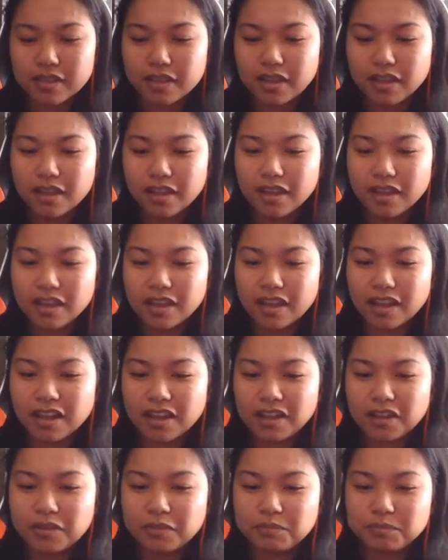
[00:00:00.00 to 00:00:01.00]

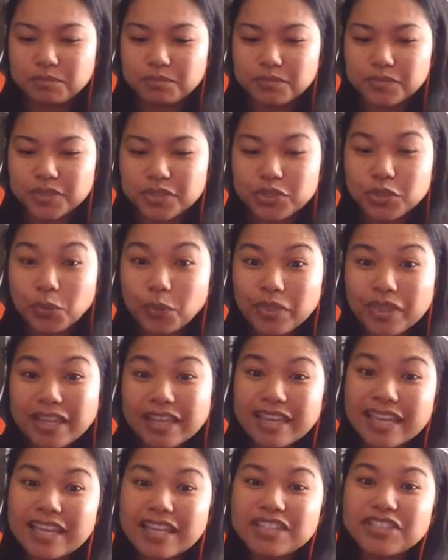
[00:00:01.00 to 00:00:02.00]
So when the
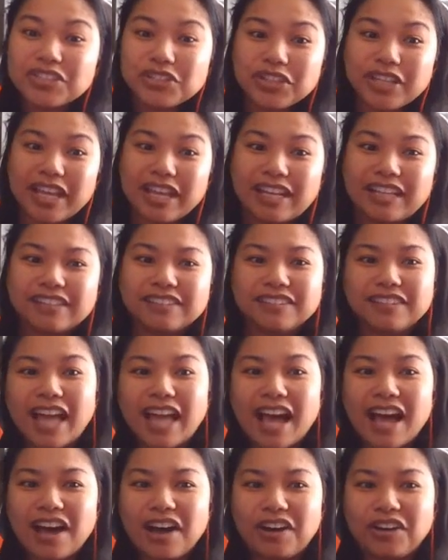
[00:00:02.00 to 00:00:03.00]
kids are getting
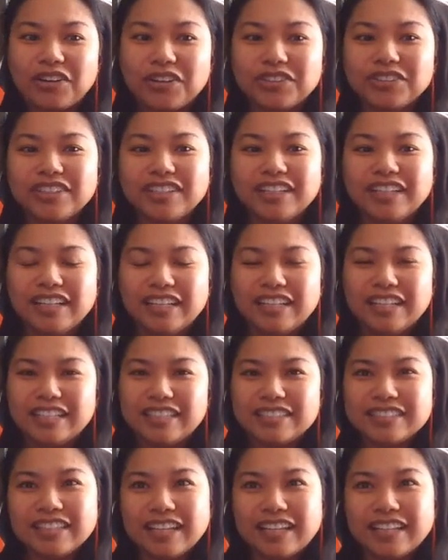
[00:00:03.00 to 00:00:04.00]
loud,
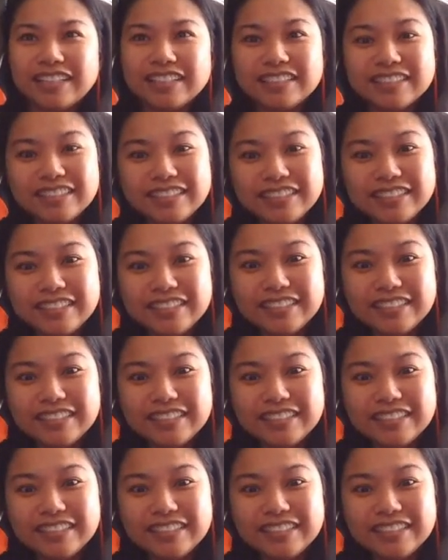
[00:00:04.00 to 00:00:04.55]
it's like, oh,